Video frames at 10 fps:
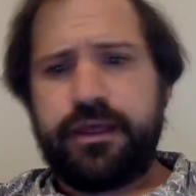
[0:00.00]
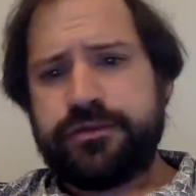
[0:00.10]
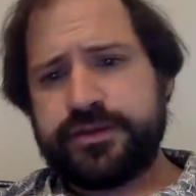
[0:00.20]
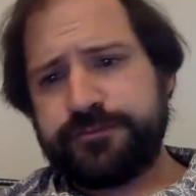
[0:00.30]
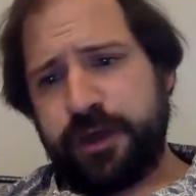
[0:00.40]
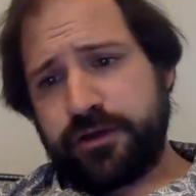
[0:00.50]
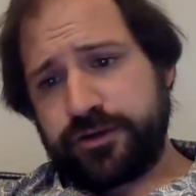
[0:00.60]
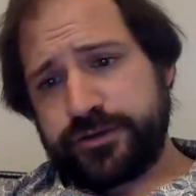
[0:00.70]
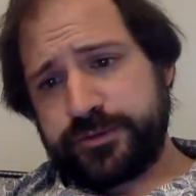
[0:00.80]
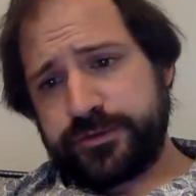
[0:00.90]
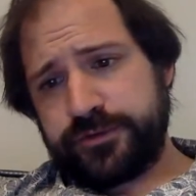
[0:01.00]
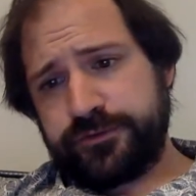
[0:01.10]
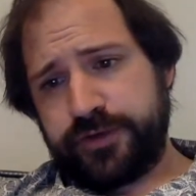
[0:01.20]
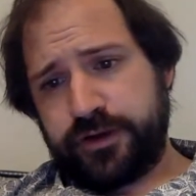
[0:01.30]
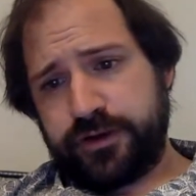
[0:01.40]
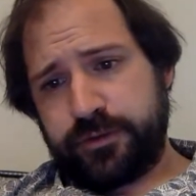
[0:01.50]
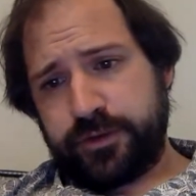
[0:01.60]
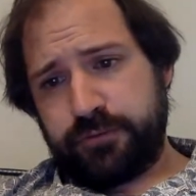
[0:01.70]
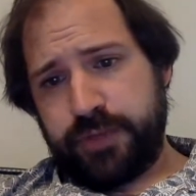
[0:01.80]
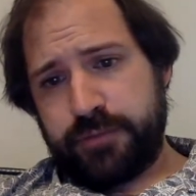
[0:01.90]
This pattern is mostly found
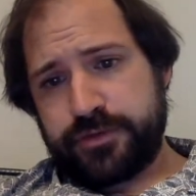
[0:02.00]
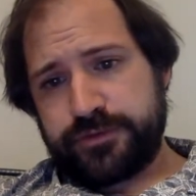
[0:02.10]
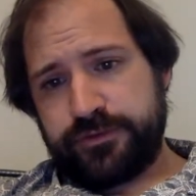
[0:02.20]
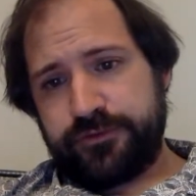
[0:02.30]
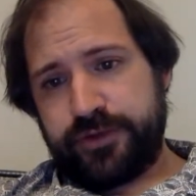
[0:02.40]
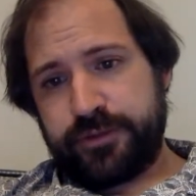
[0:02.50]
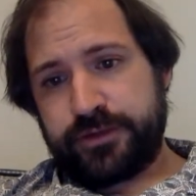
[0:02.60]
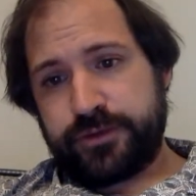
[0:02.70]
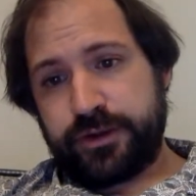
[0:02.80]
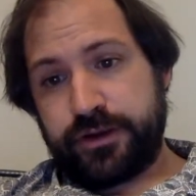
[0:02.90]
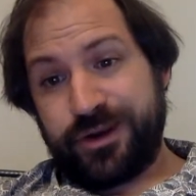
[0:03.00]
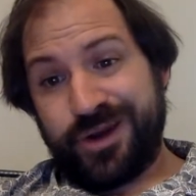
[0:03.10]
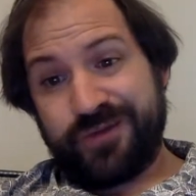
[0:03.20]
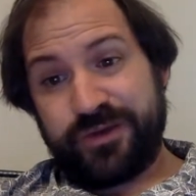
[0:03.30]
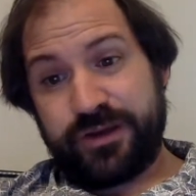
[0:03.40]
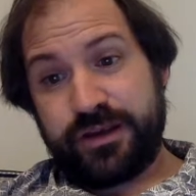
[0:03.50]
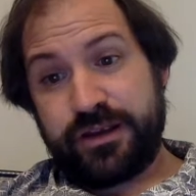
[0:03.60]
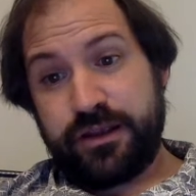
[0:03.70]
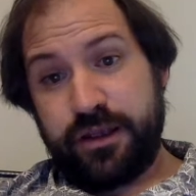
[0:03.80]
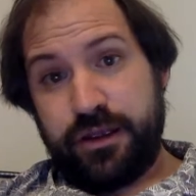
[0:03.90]
among members of the family
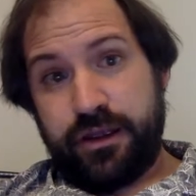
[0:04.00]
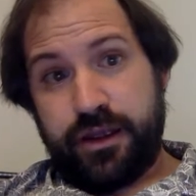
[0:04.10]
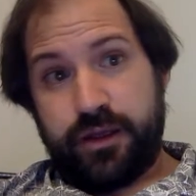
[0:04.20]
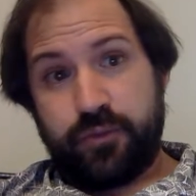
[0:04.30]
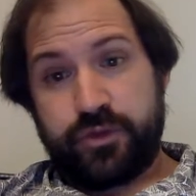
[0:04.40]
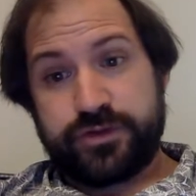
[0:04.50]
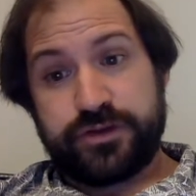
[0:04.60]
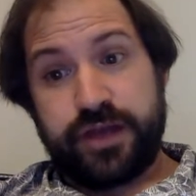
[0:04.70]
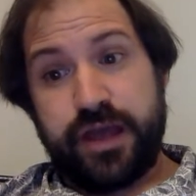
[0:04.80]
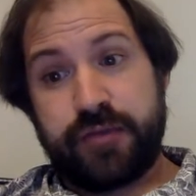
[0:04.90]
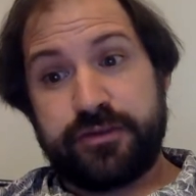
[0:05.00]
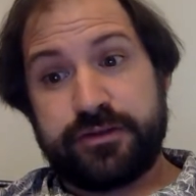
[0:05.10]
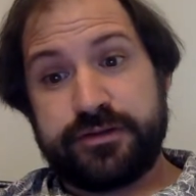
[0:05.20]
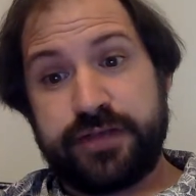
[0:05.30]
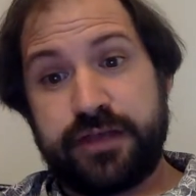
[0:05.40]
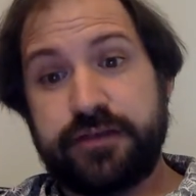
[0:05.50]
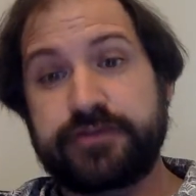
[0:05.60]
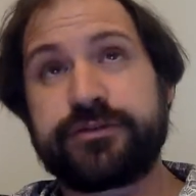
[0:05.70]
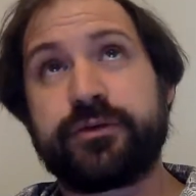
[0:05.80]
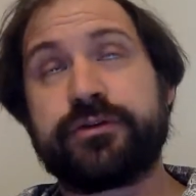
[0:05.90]
Tragonophidae, which inhabit the sandy
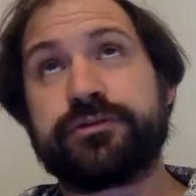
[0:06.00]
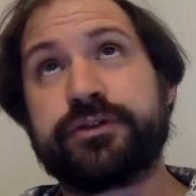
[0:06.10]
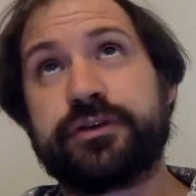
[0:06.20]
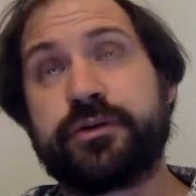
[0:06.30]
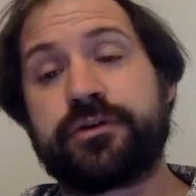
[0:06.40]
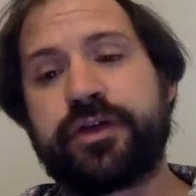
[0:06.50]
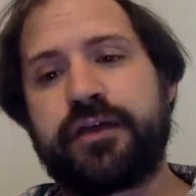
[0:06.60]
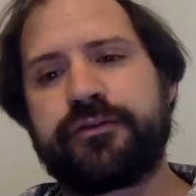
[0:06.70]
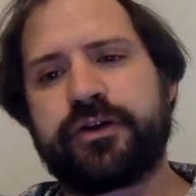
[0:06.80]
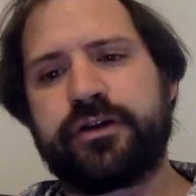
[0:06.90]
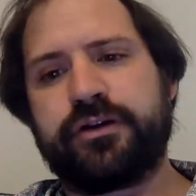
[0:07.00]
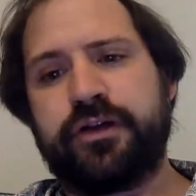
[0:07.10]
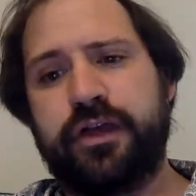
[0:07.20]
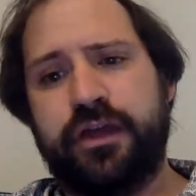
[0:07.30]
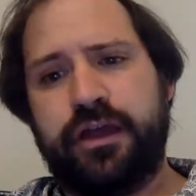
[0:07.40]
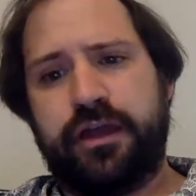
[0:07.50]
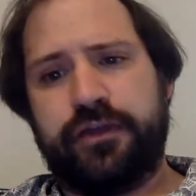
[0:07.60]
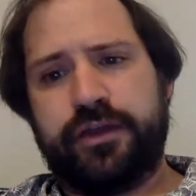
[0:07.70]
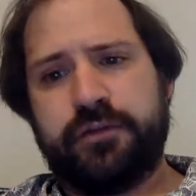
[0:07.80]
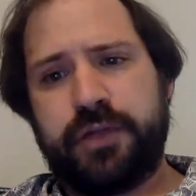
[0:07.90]
soils in North Africa
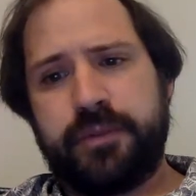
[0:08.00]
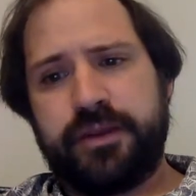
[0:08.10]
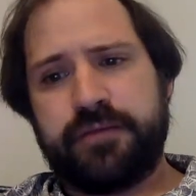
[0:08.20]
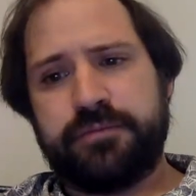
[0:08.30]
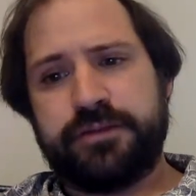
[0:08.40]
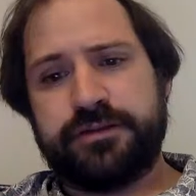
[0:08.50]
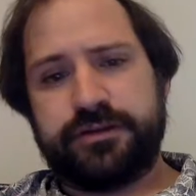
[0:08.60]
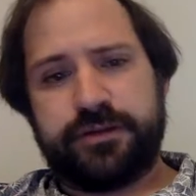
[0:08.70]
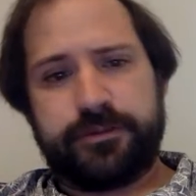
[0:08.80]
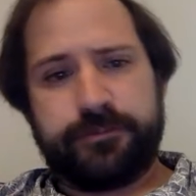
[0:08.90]
and the Arabian Peninsula.